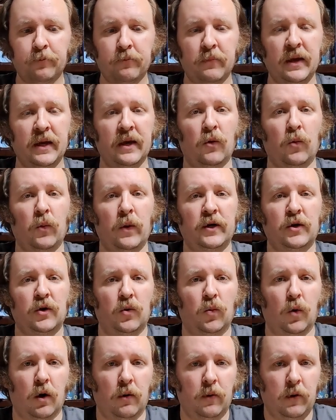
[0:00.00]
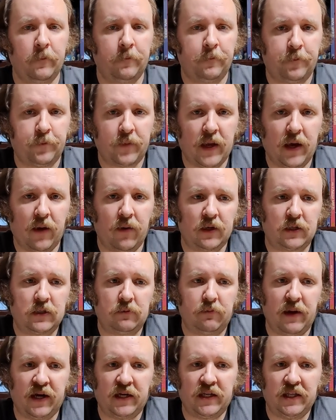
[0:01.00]
Being a winter warmer, I would
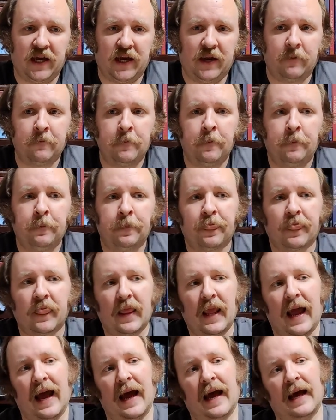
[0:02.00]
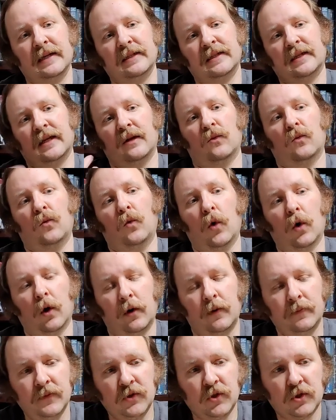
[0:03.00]
expect that as it
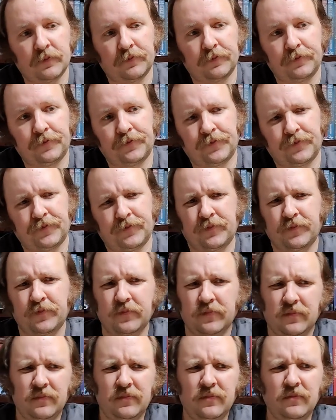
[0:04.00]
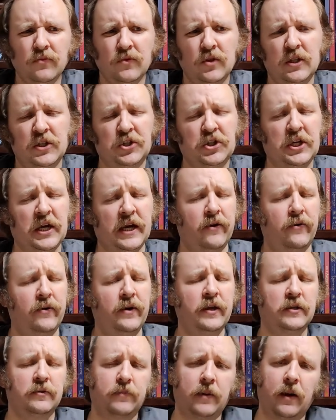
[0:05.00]
warms, the
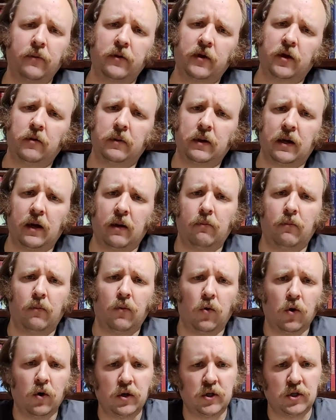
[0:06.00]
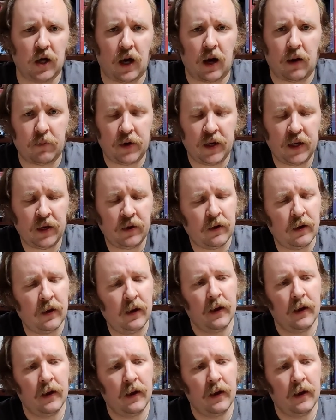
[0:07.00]
cherry is probably going to become more dominant.